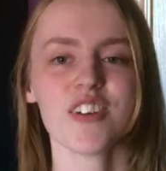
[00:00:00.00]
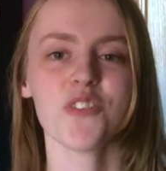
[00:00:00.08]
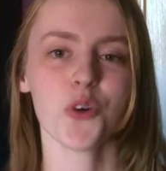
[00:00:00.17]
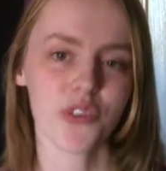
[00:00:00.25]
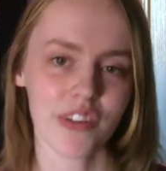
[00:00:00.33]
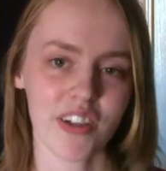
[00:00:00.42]

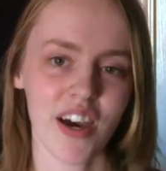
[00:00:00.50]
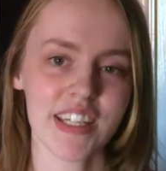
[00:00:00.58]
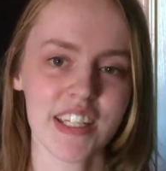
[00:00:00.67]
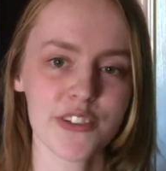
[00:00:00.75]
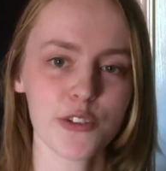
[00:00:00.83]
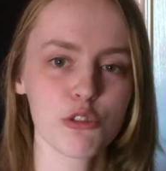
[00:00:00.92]
49
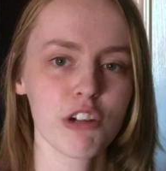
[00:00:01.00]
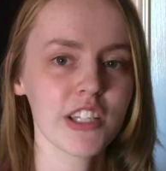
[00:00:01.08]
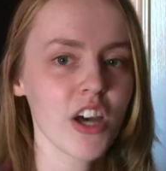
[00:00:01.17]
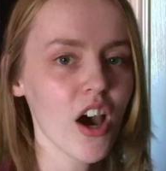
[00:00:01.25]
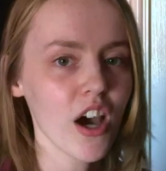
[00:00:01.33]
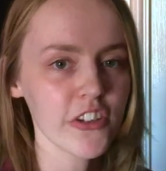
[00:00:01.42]
is to try
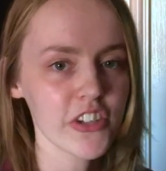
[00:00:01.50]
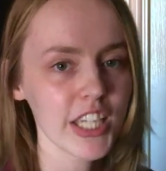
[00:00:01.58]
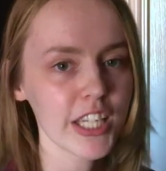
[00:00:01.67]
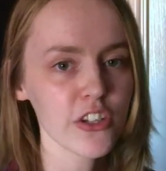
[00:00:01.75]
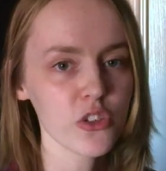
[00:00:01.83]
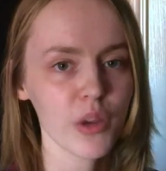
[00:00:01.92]
the art
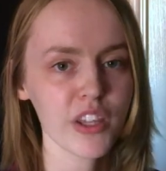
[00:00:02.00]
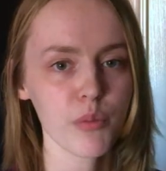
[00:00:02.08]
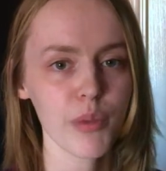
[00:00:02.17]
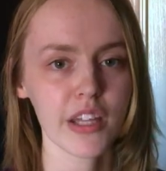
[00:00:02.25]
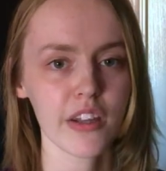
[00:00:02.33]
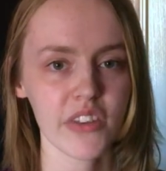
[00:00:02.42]
challenge where you
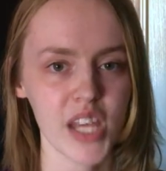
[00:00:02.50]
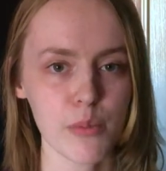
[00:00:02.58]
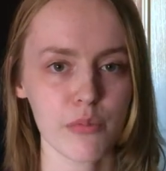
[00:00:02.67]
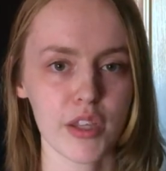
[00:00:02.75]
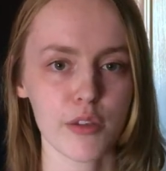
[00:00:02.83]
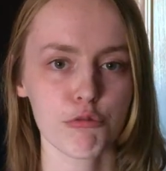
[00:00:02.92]
paint the same
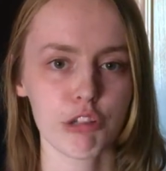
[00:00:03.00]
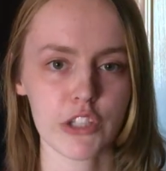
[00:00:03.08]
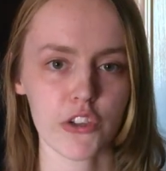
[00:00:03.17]
thing 3